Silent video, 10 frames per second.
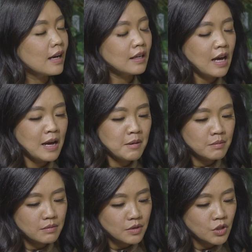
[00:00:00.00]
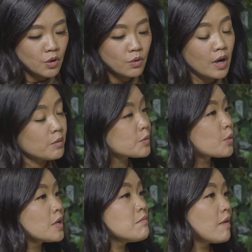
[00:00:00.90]
Yeah. So I
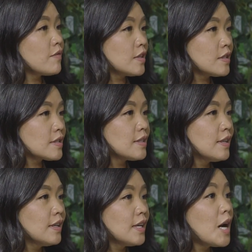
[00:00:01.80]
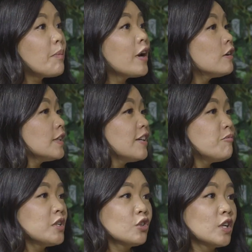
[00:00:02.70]
was born in Memphis. Mm-hmm. Apparently,
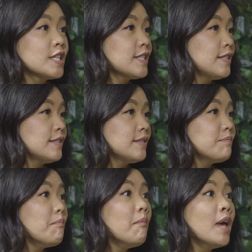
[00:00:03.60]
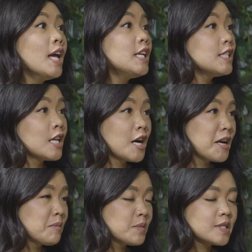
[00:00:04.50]
I've been to Graceland many
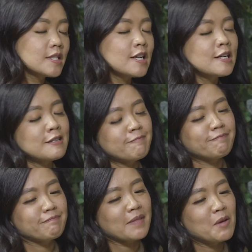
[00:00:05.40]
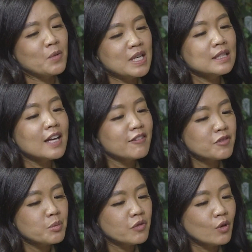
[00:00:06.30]
times. We
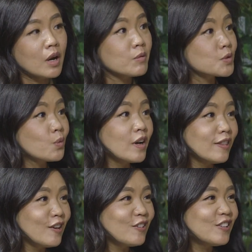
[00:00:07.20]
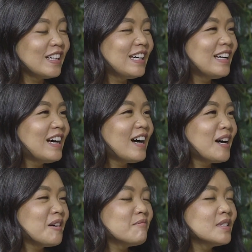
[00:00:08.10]
left before I was one, though.
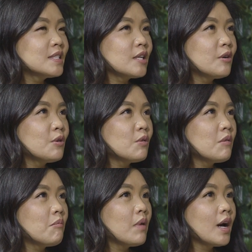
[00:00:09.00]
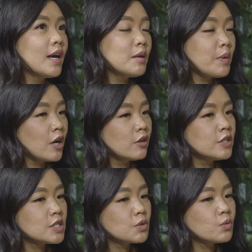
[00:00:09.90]
And so my
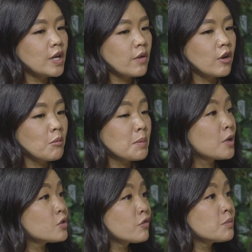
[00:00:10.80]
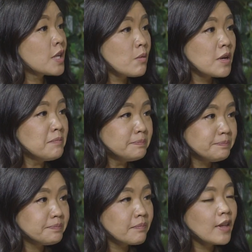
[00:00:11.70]
parents went out there. My parents are from Taiwan.
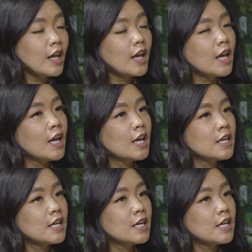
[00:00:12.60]
Mm-hmm.